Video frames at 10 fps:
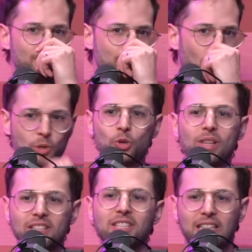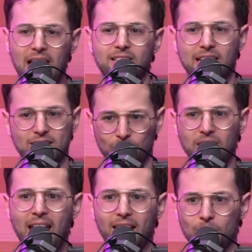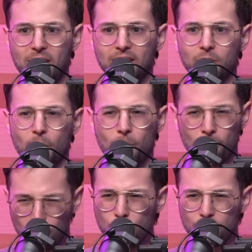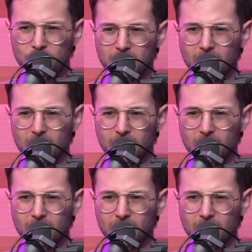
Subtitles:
But we're doing this in the context of an animated movie.